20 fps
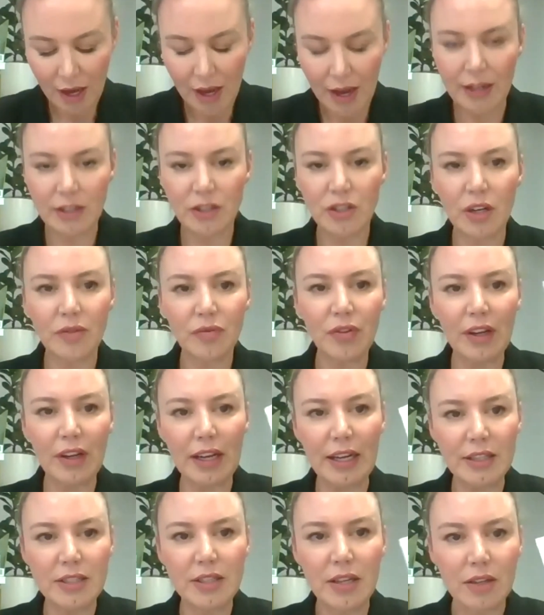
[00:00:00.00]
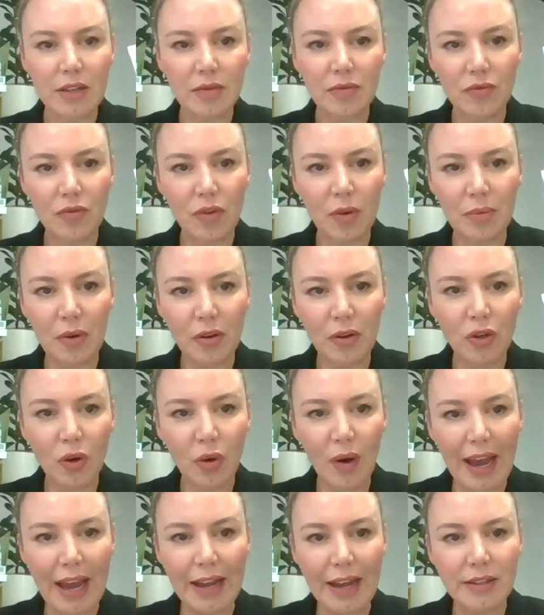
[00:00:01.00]
And don't forget, from
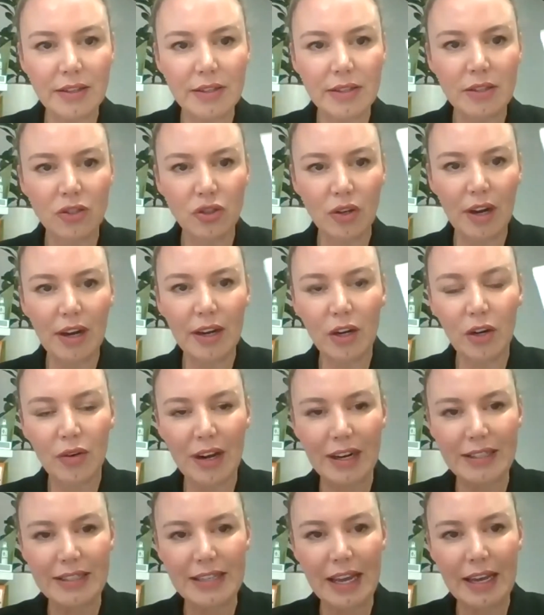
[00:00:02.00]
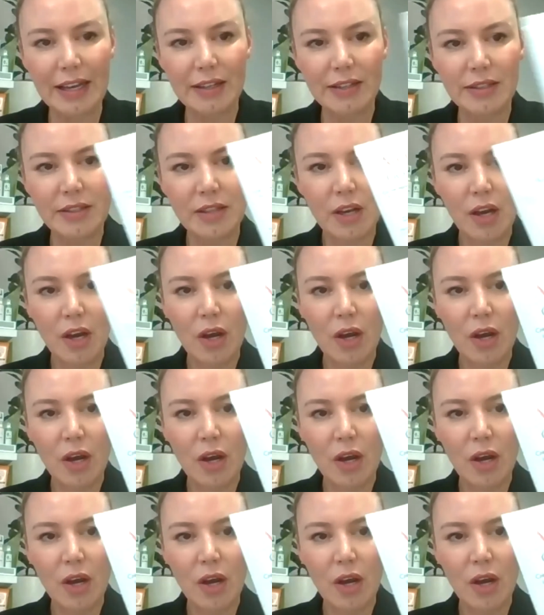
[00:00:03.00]
your hands, dry, cracked hands,